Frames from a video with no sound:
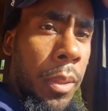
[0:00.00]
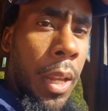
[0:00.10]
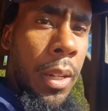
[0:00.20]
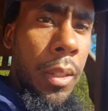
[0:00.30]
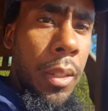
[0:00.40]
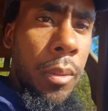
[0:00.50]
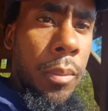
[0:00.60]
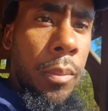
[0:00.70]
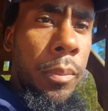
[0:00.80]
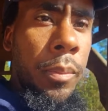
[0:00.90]
I'm
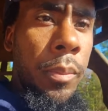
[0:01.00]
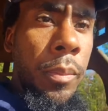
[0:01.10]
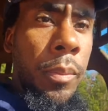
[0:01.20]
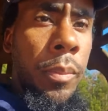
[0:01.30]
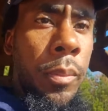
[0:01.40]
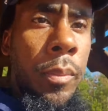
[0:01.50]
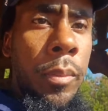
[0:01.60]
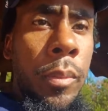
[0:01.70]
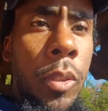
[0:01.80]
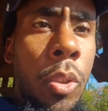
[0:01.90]
telling you.
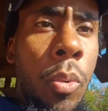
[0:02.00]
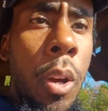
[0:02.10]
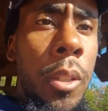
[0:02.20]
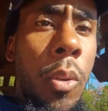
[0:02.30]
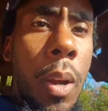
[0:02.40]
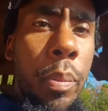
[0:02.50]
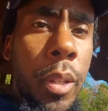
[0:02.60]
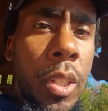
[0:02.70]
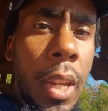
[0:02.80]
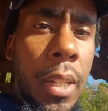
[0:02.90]
Geraldo,
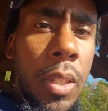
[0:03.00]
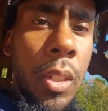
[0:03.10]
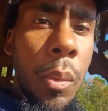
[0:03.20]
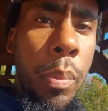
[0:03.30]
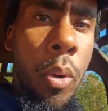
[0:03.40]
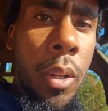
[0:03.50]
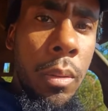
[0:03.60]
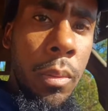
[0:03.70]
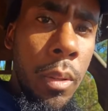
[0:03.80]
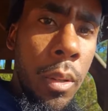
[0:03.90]
I appreciate the
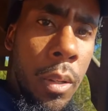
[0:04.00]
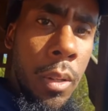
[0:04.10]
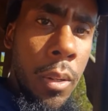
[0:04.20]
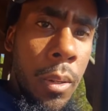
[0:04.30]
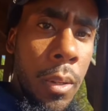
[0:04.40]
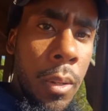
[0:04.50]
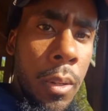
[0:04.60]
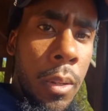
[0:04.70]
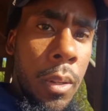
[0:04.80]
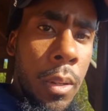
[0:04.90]
support.
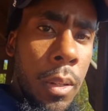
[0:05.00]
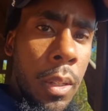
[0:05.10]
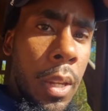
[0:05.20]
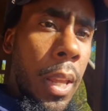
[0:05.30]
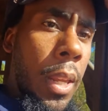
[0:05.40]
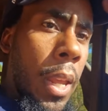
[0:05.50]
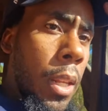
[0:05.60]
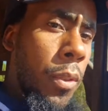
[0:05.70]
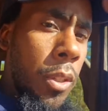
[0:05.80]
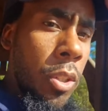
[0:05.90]
Yeah, they can't
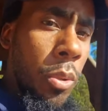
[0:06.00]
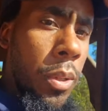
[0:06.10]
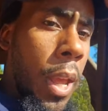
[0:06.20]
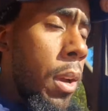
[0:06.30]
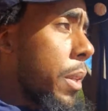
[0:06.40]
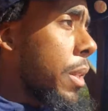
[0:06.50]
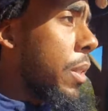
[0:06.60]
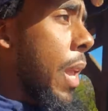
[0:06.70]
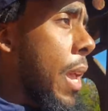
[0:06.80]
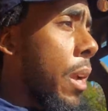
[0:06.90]
even shoot down these
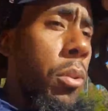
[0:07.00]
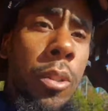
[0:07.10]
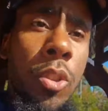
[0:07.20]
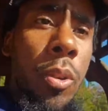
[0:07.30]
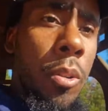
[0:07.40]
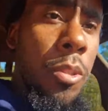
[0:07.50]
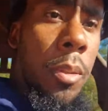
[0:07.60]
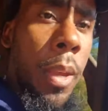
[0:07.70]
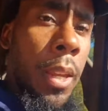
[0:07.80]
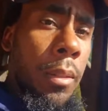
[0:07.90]
daggone drones,
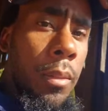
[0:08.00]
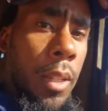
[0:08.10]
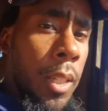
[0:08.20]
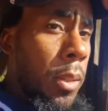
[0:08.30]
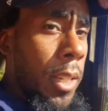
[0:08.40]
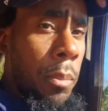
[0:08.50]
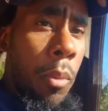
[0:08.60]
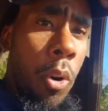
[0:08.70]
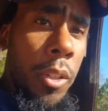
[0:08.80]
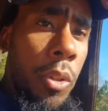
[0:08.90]
man. It's
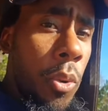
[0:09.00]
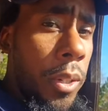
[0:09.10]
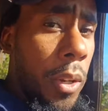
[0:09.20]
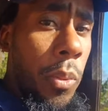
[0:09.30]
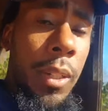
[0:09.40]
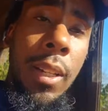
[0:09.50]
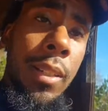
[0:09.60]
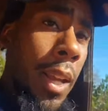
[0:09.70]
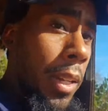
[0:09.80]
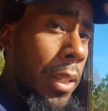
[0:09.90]
more to it than what they
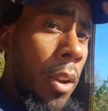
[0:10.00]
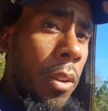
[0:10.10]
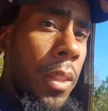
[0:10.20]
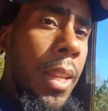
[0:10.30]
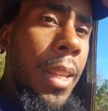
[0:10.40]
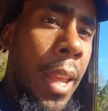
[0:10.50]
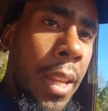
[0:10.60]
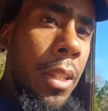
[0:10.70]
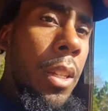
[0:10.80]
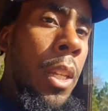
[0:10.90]
telling y'all. They can't
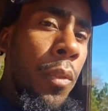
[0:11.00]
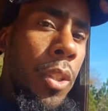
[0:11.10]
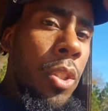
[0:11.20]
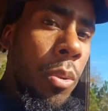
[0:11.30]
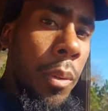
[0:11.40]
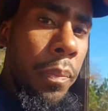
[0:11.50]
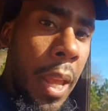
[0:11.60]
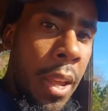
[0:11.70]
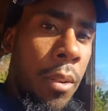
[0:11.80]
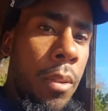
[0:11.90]
even shoot them
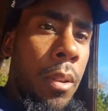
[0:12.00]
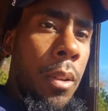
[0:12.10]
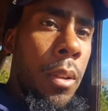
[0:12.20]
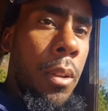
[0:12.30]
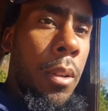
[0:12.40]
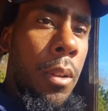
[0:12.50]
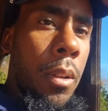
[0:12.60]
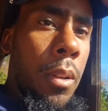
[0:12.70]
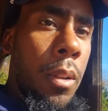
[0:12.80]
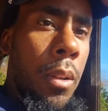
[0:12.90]
down.
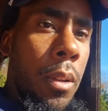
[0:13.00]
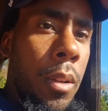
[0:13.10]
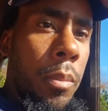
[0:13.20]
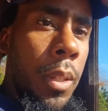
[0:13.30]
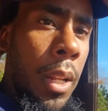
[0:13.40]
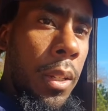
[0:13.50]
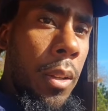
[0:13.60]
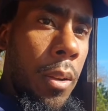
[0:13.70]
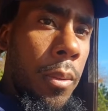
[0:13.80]
I'm telling y'all.